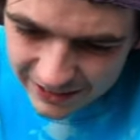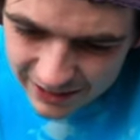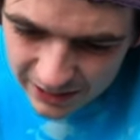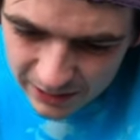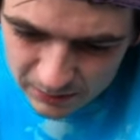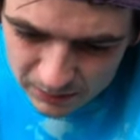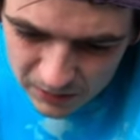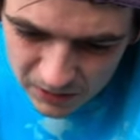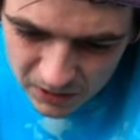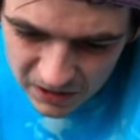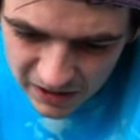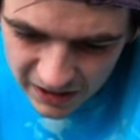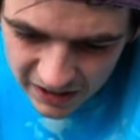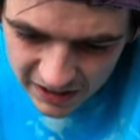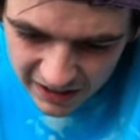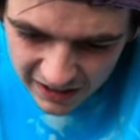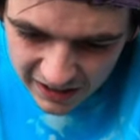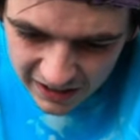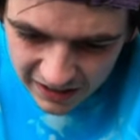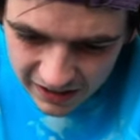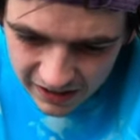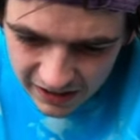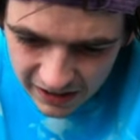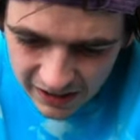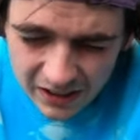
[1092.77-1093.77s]
So I'm gonna
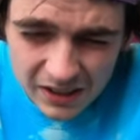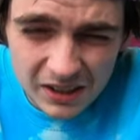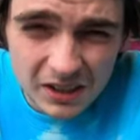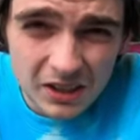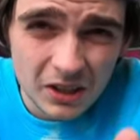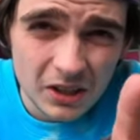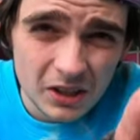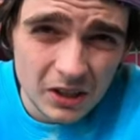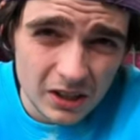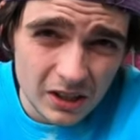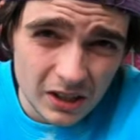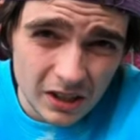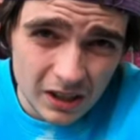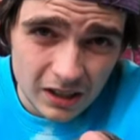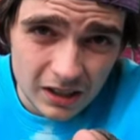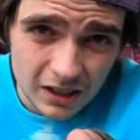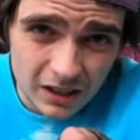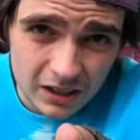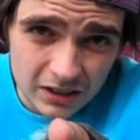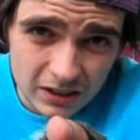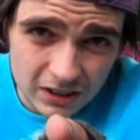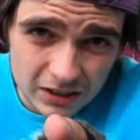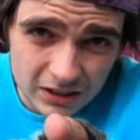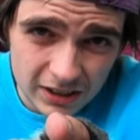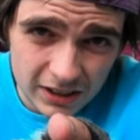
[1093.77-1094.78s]

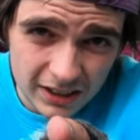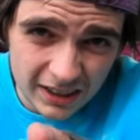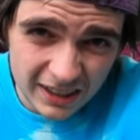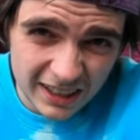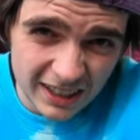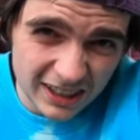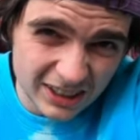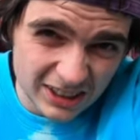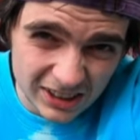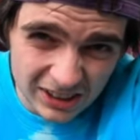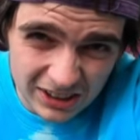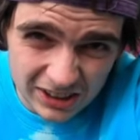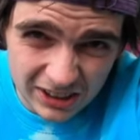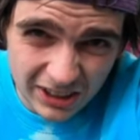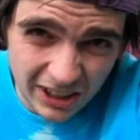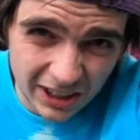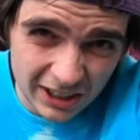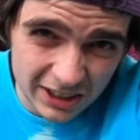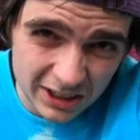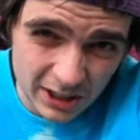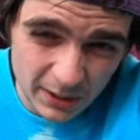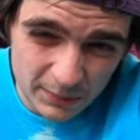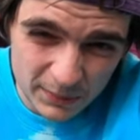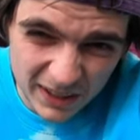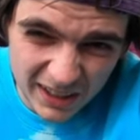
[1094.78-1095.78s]
see you guys at
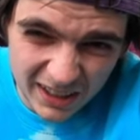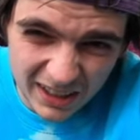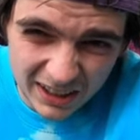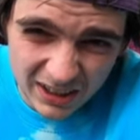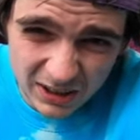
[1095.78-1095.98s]
skate jam, I